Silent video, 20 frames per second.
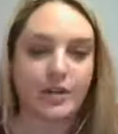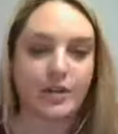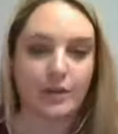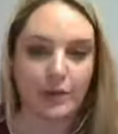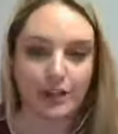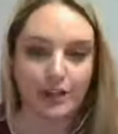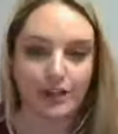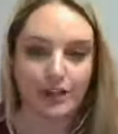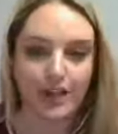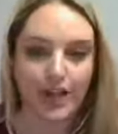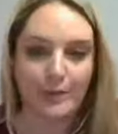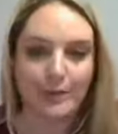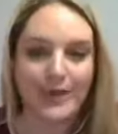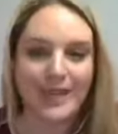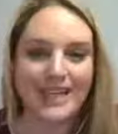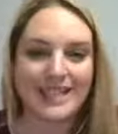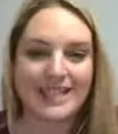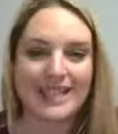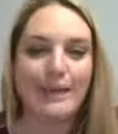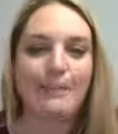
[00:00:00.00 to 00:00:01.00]
the workshop
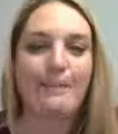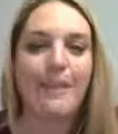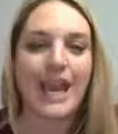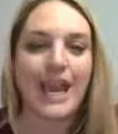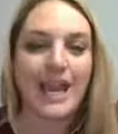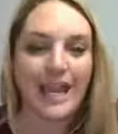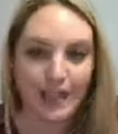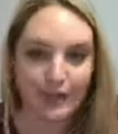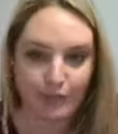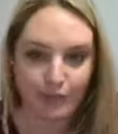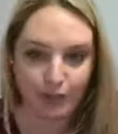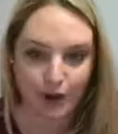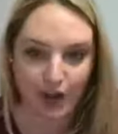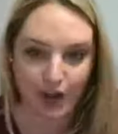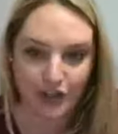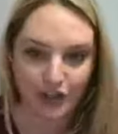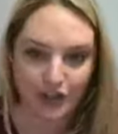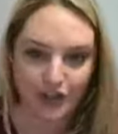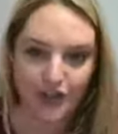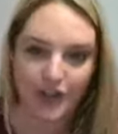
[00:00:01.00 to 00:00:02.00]
is a
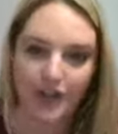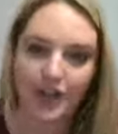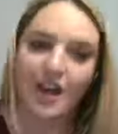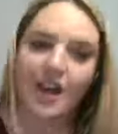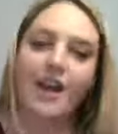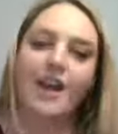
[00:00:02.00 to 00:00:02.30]
paintbrush.